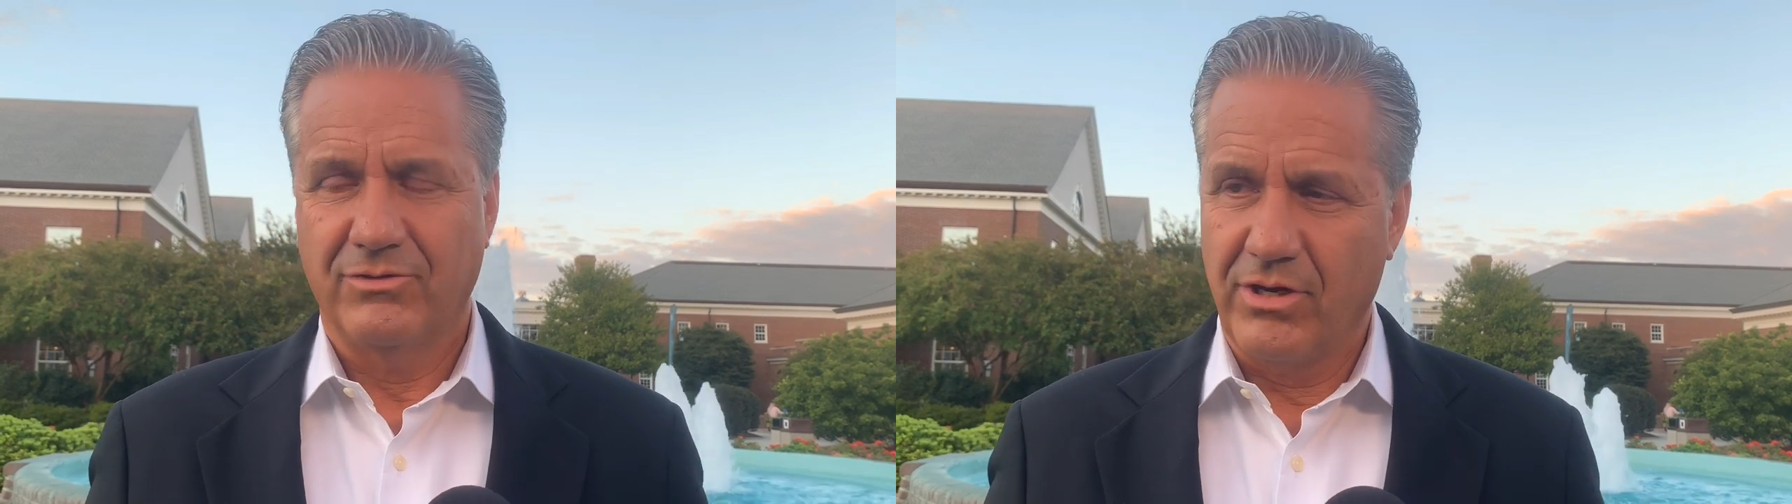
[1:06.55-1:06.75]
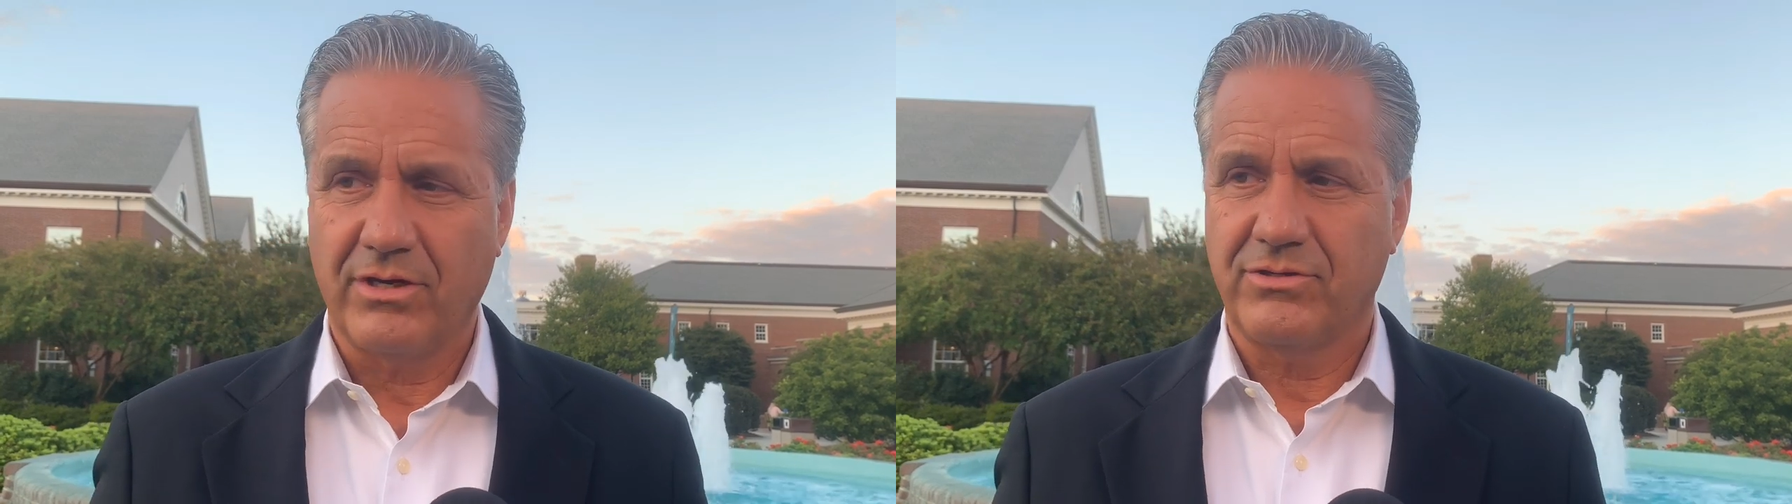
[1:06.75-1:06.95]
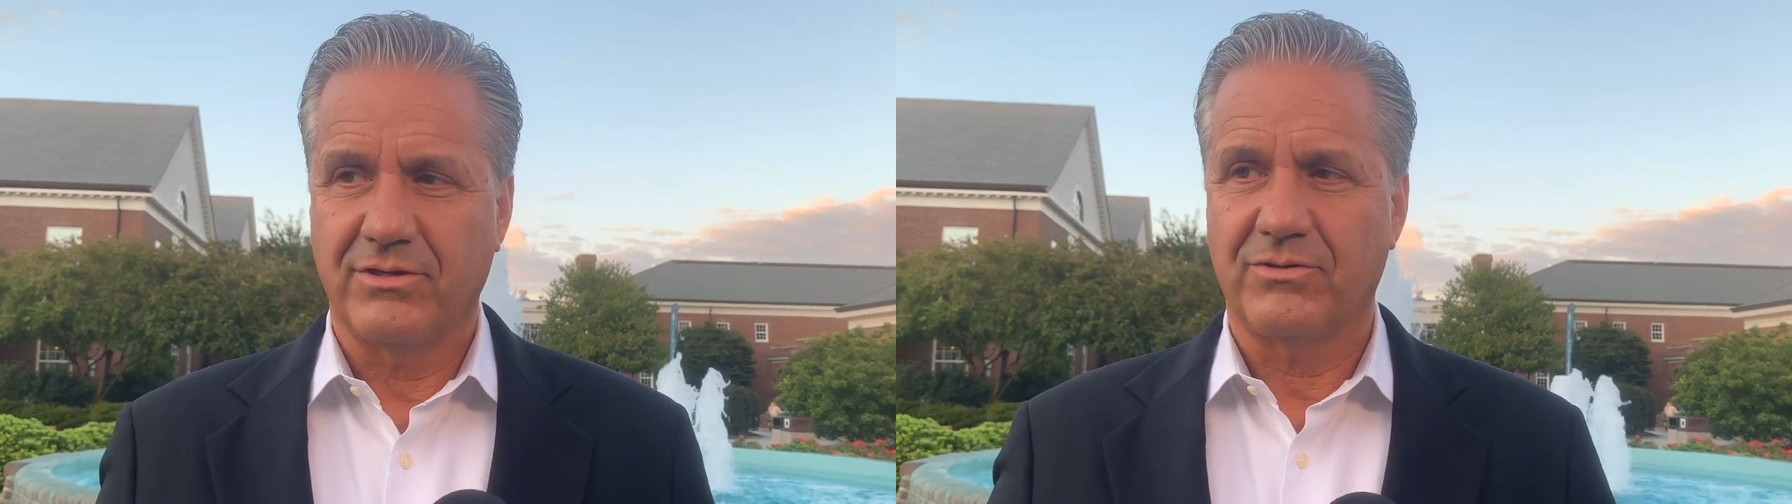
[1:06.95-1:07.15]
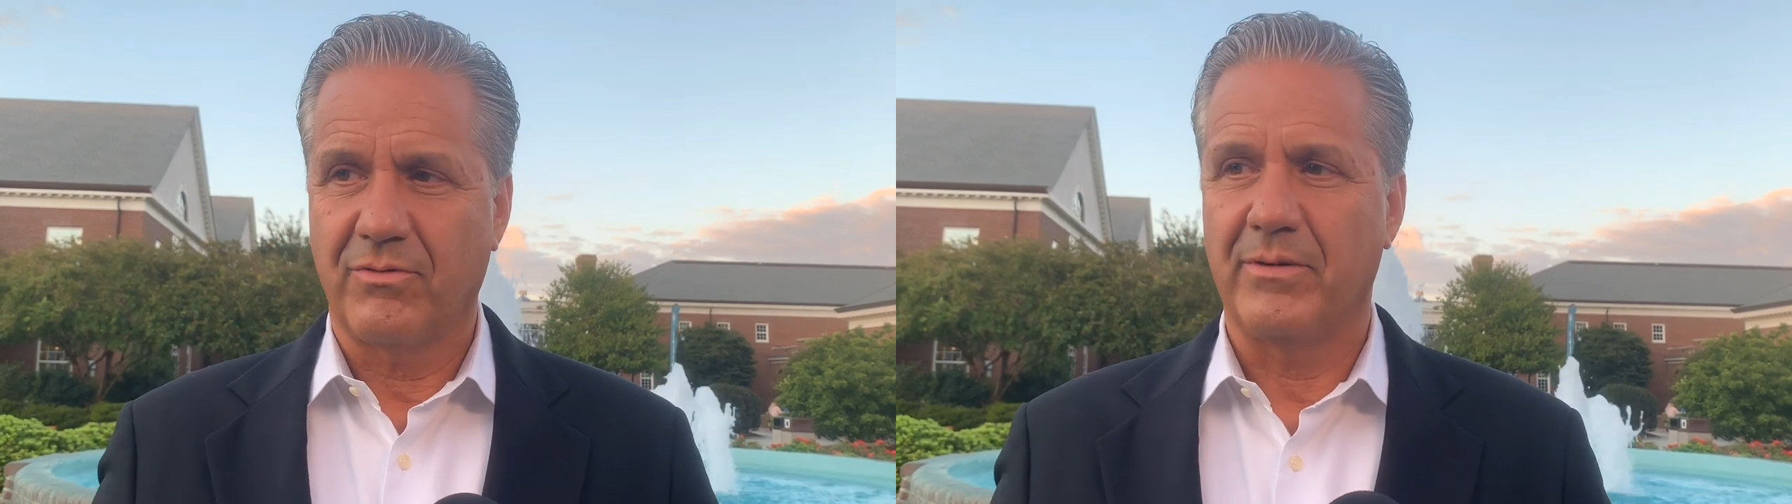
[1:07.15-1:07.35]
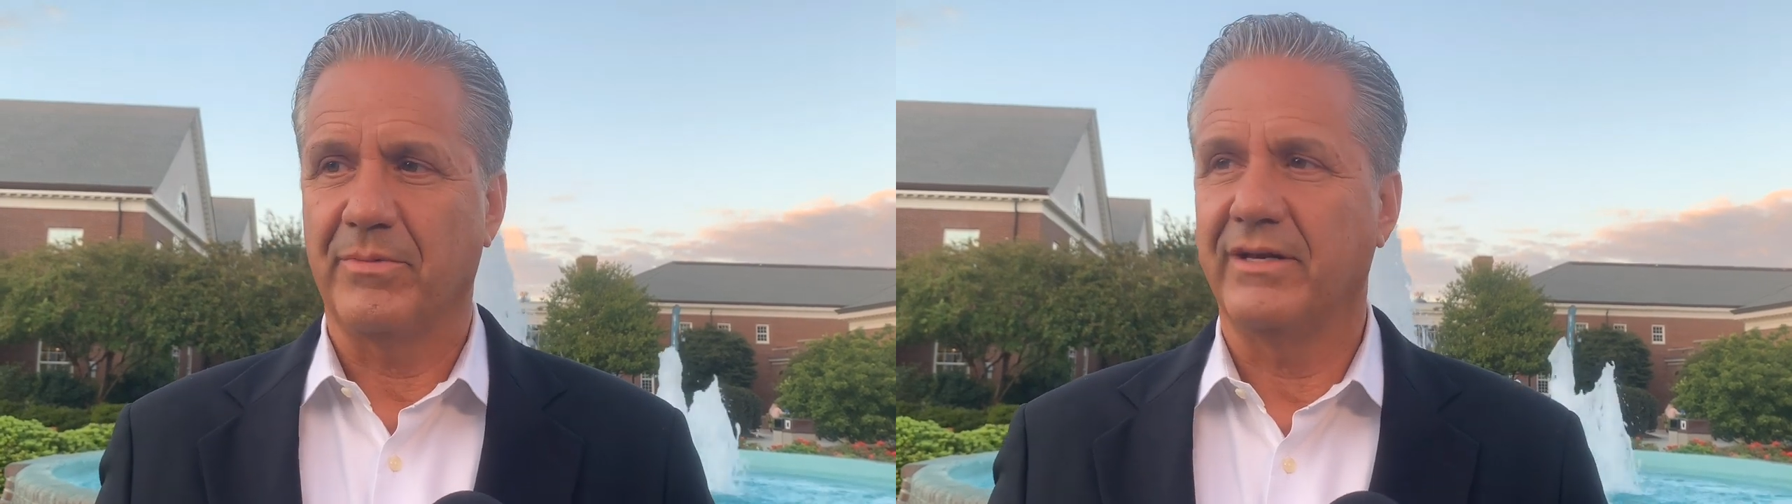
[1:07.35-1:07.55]
Justice,
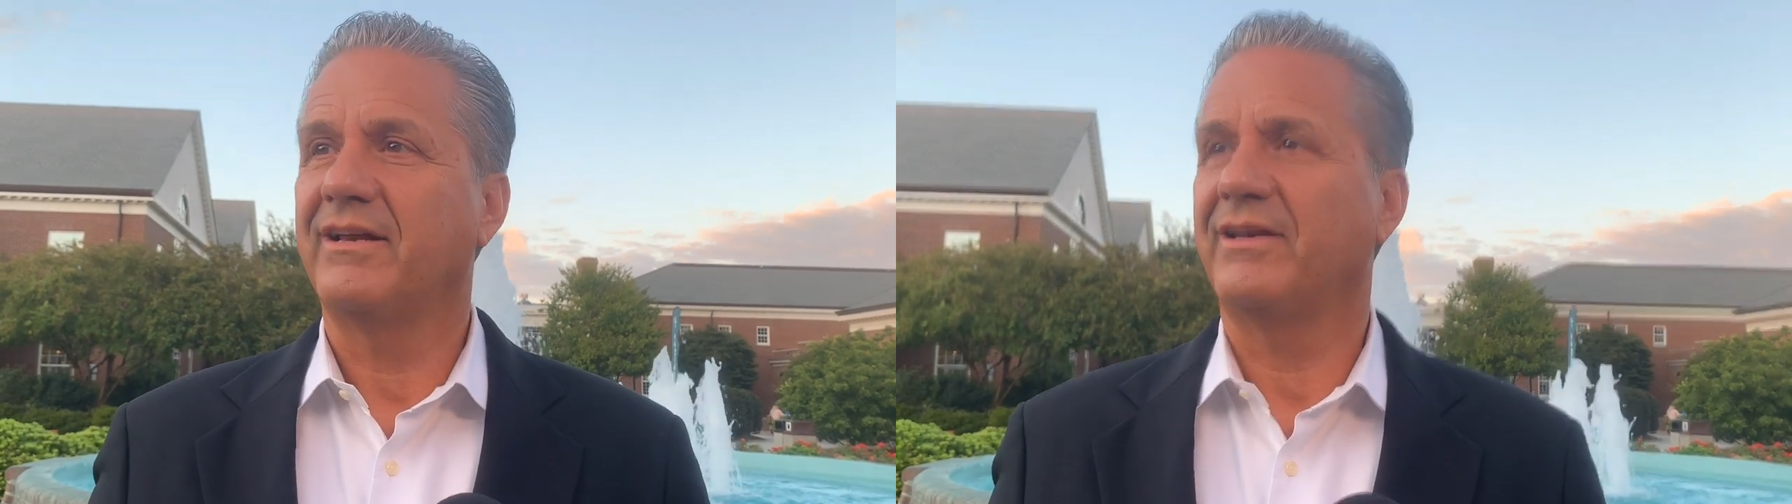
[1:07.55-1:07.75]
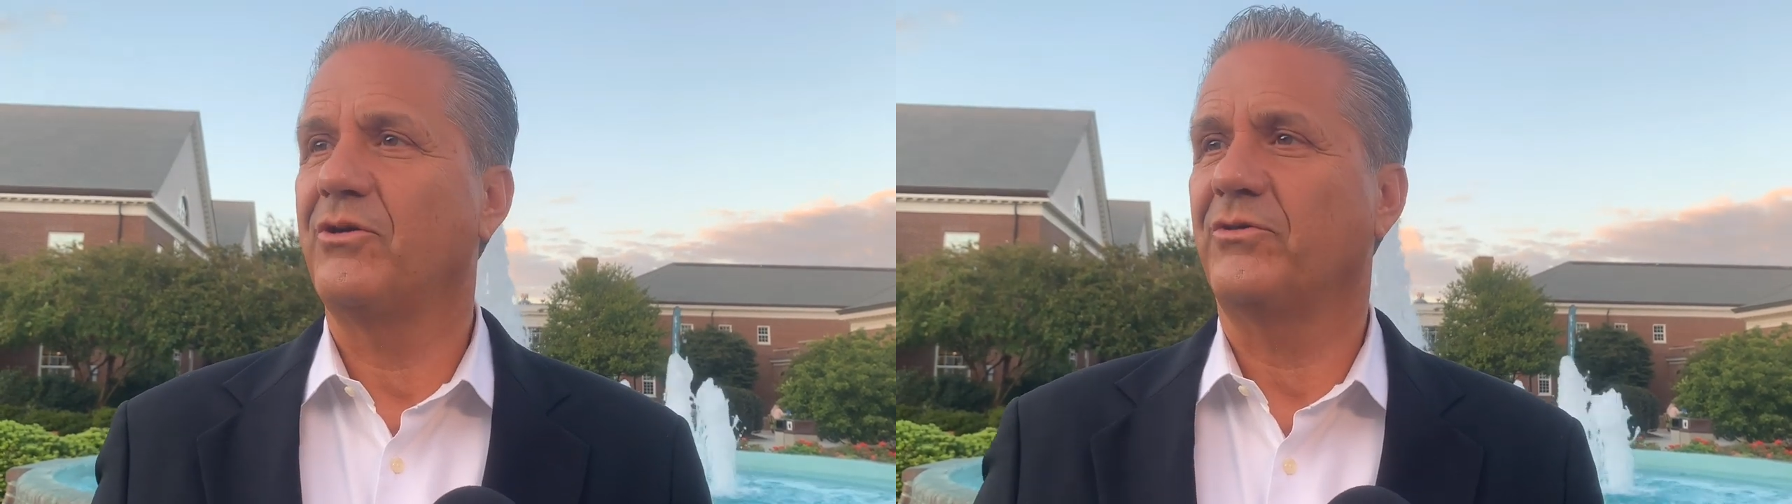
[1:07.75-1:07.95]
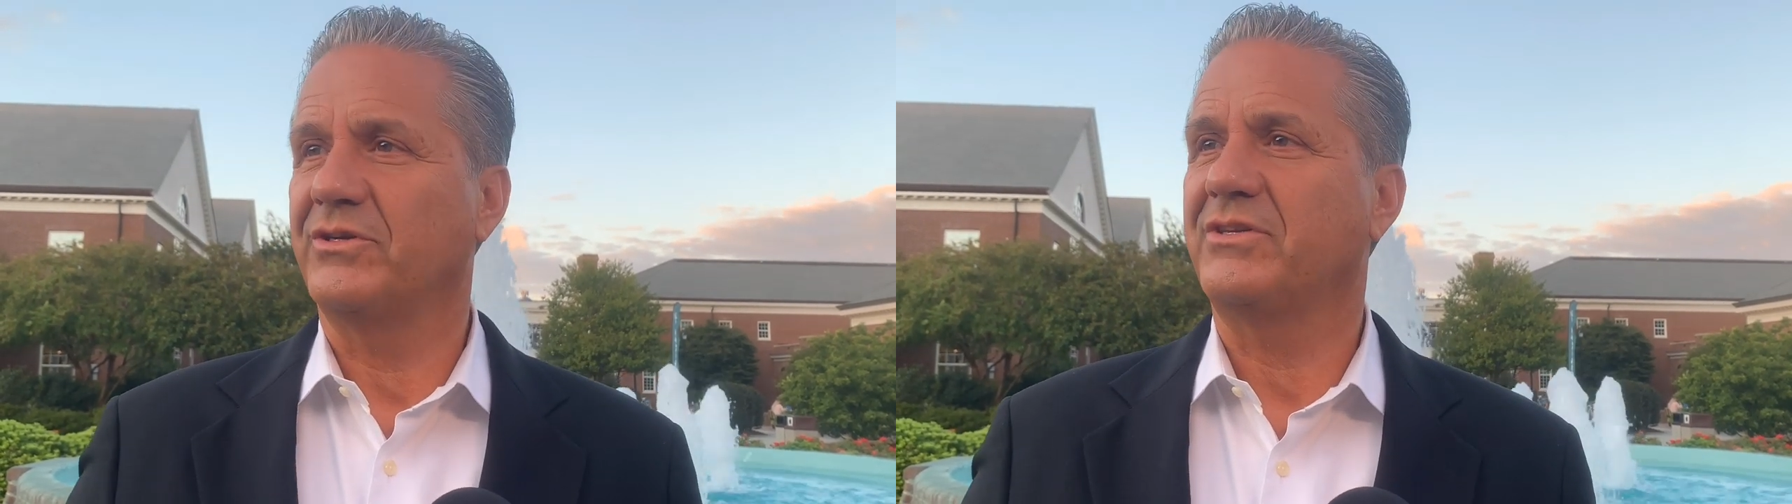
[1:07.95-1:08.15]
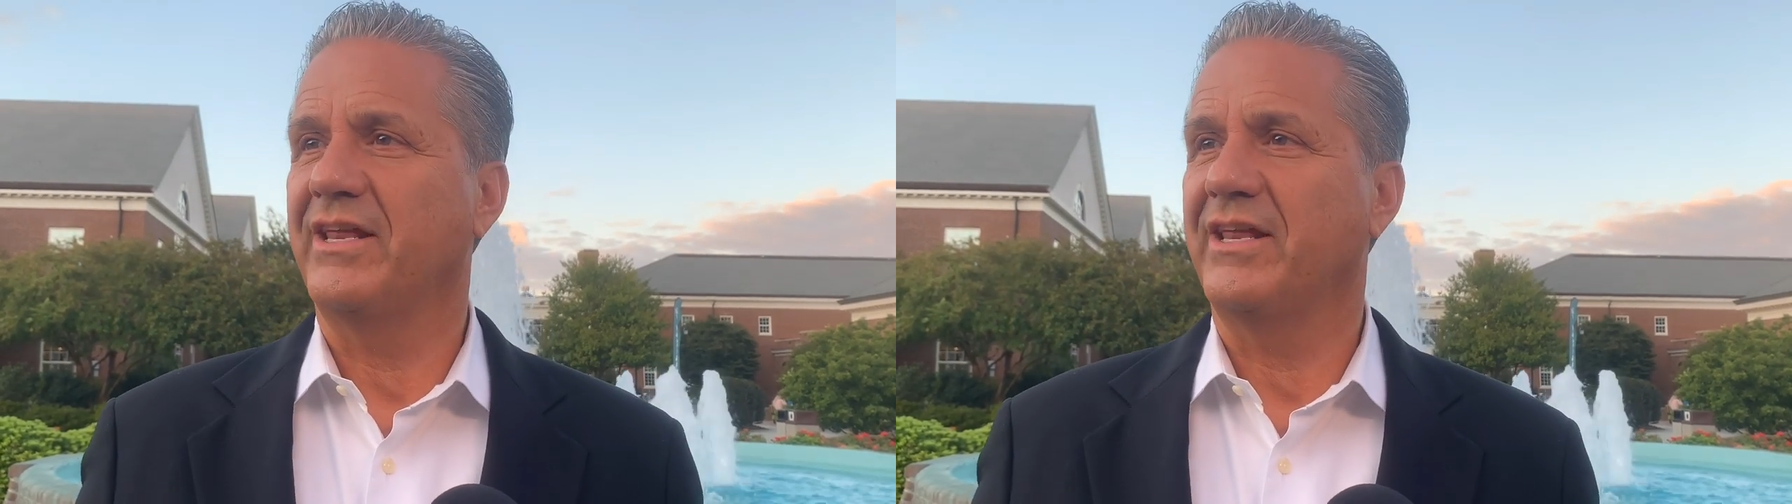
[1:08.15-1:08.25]
wait a minute, I know this